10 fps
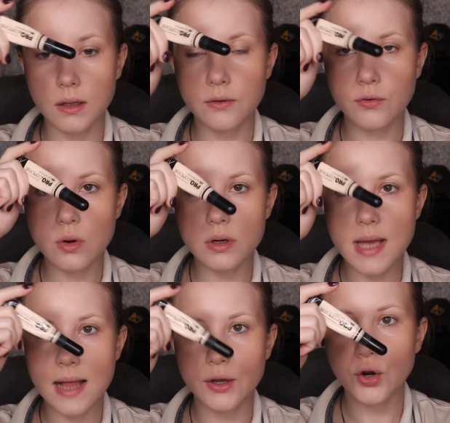And of course,
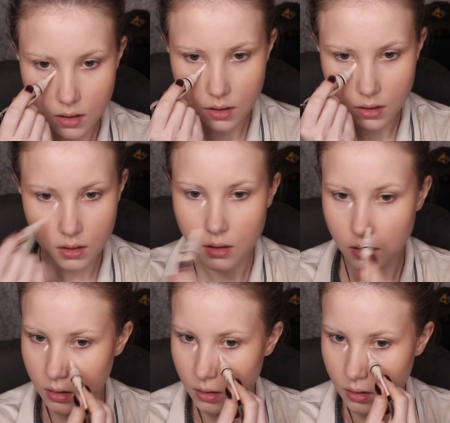L.A.Girl
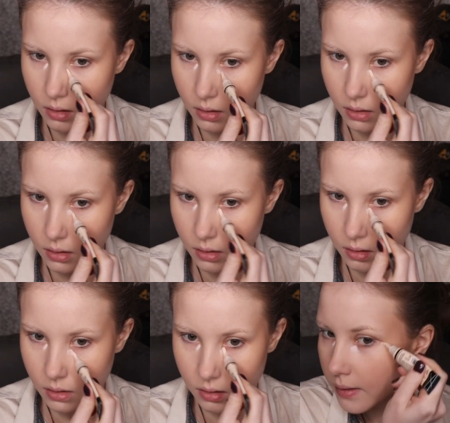Pro.concealer goes
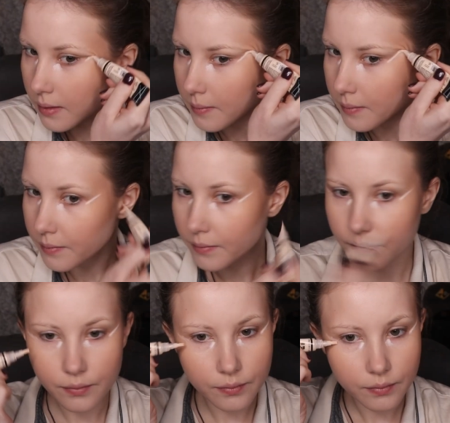underneath my
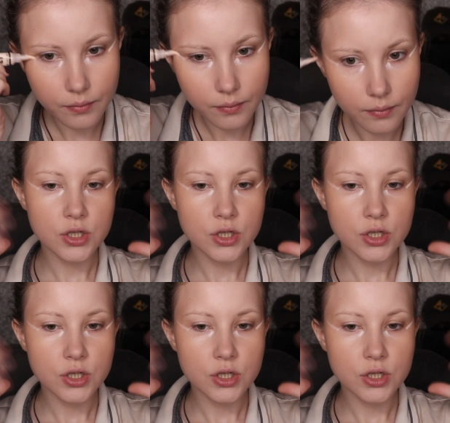eye.